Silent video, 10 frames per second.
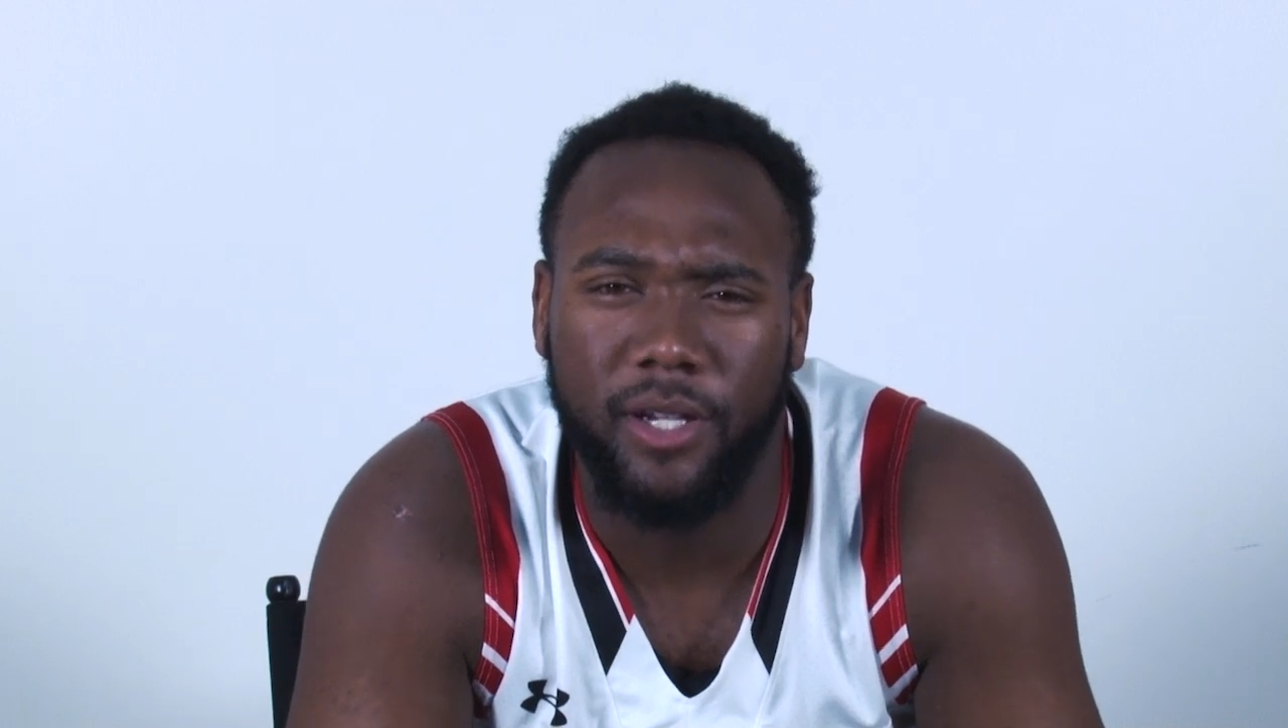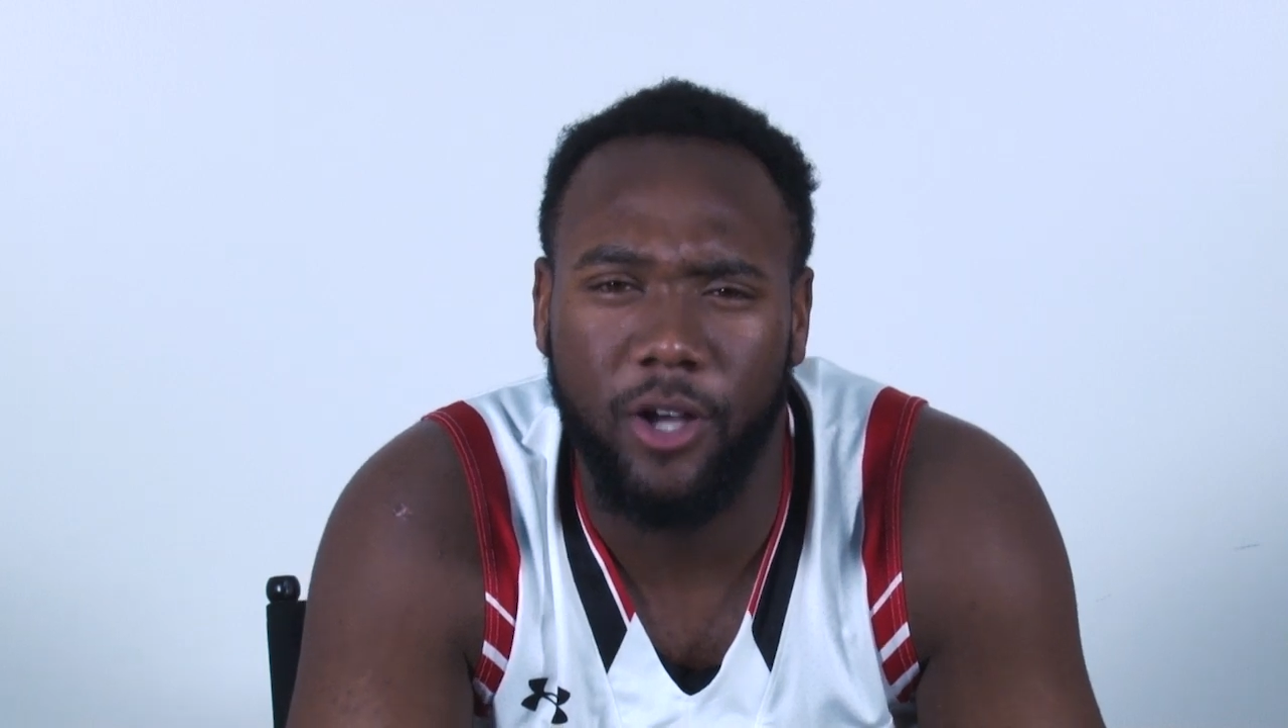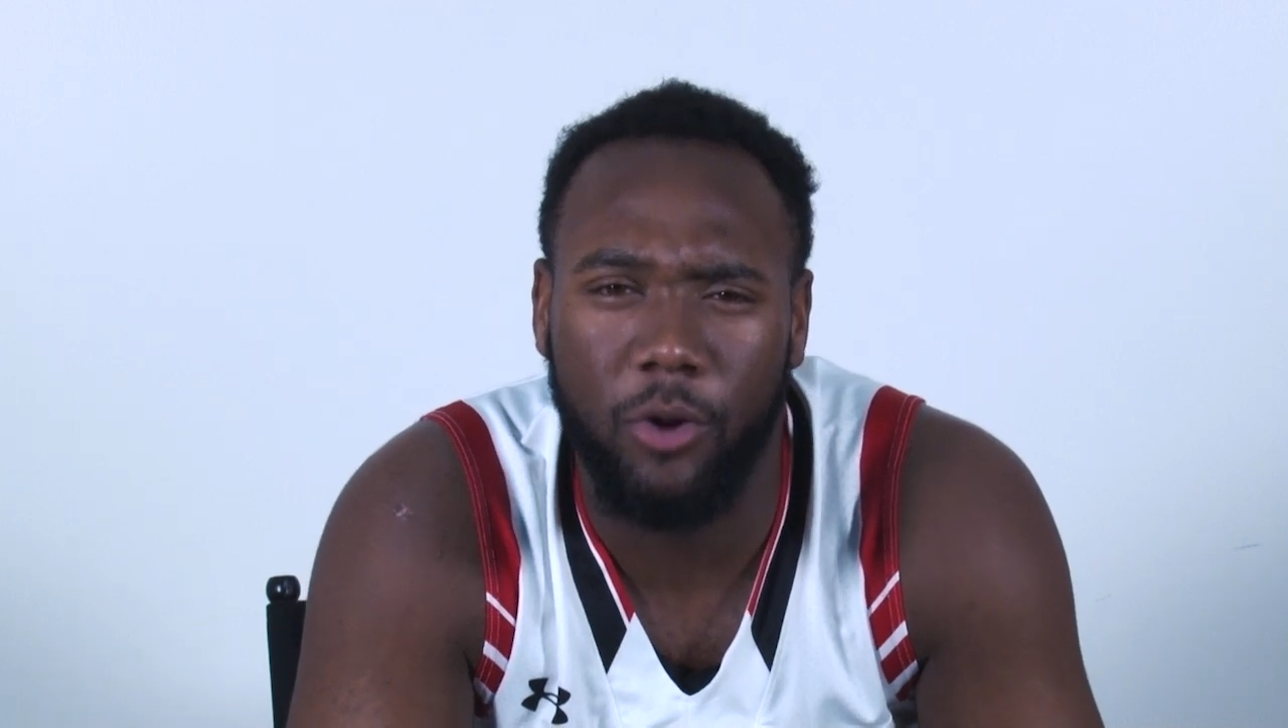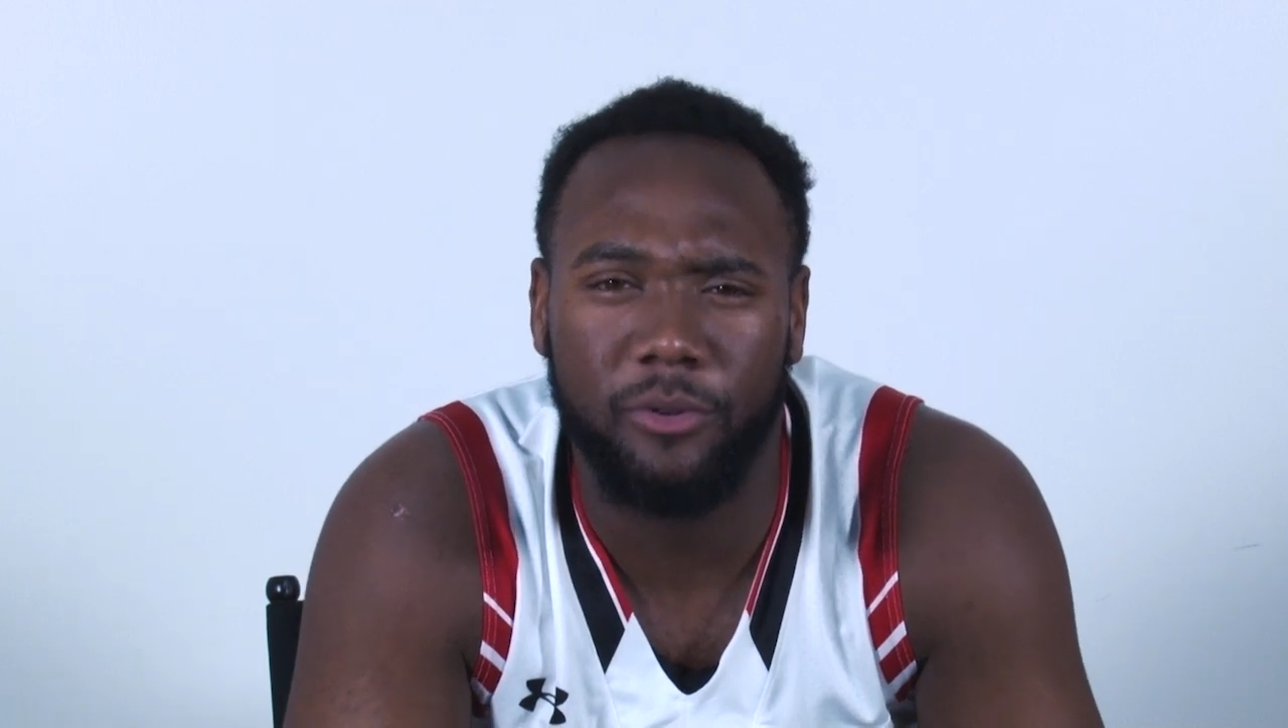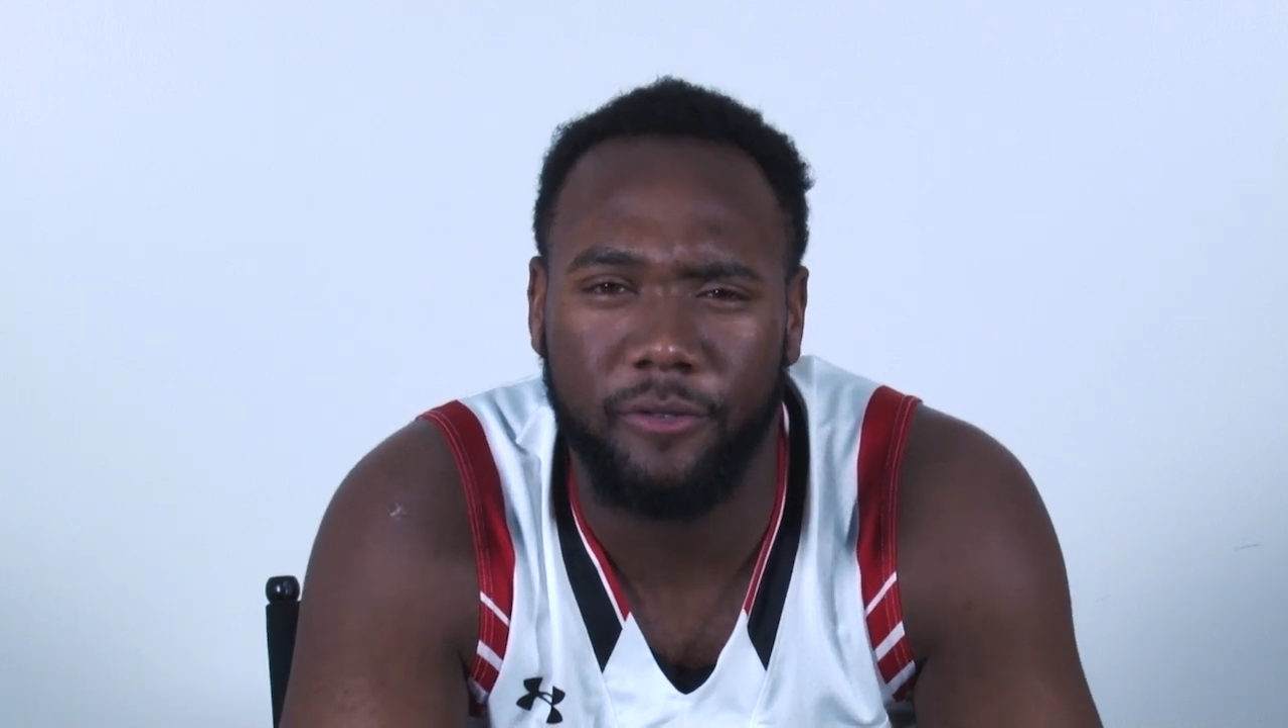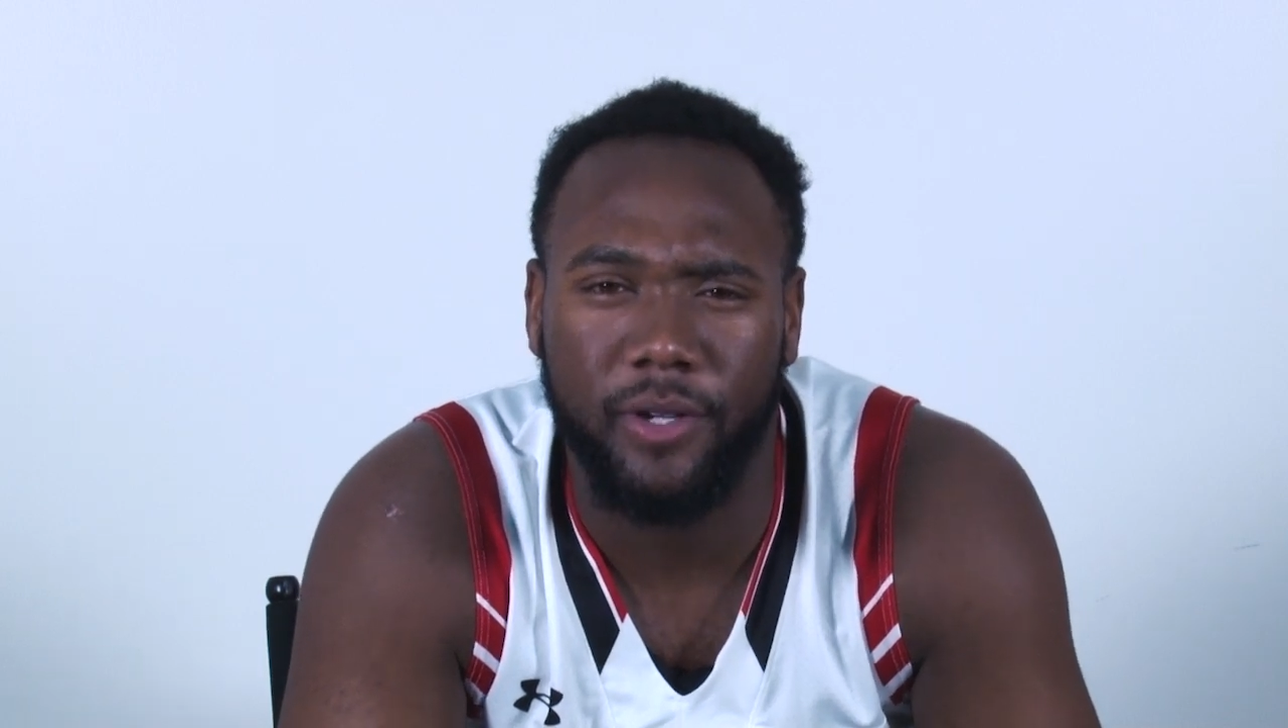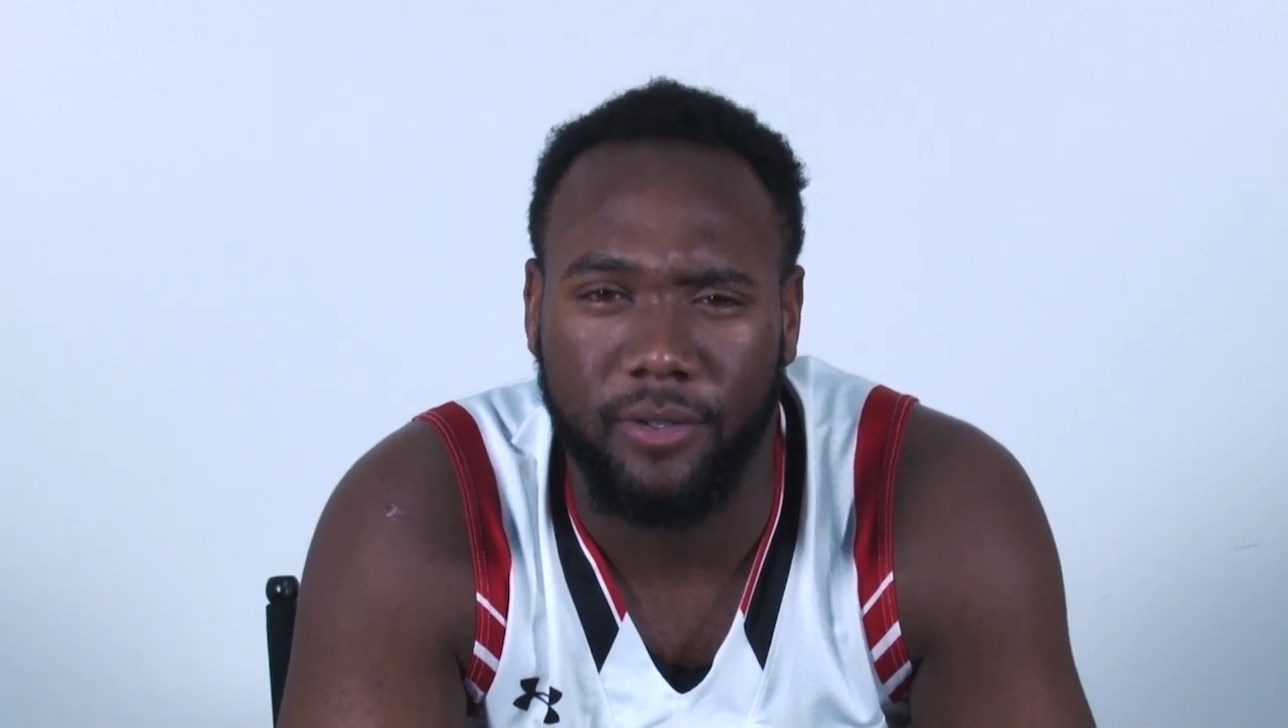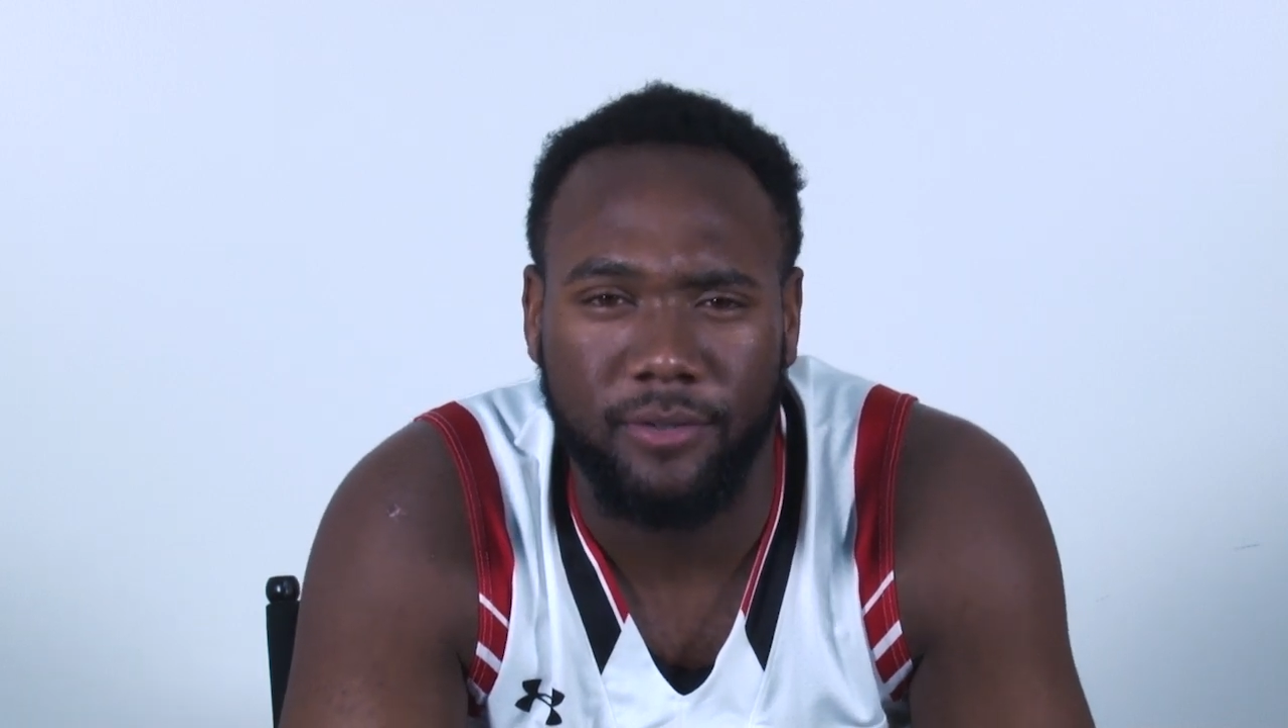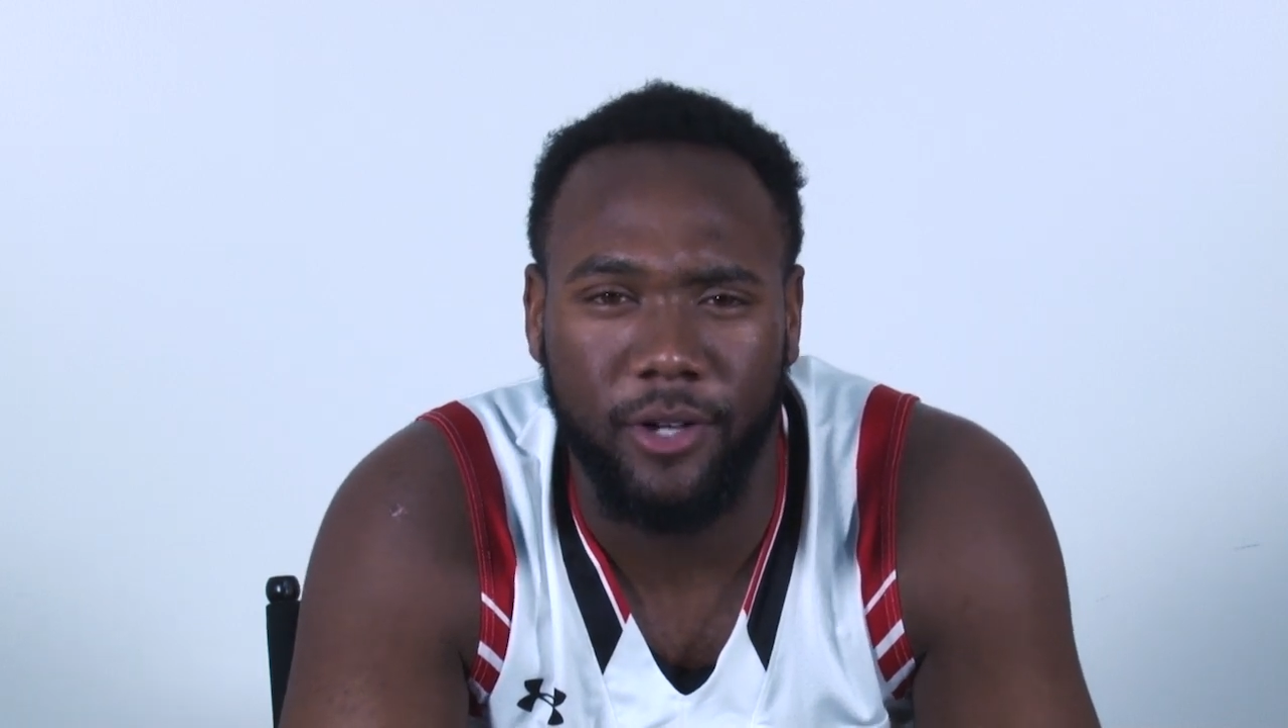Kobe fan.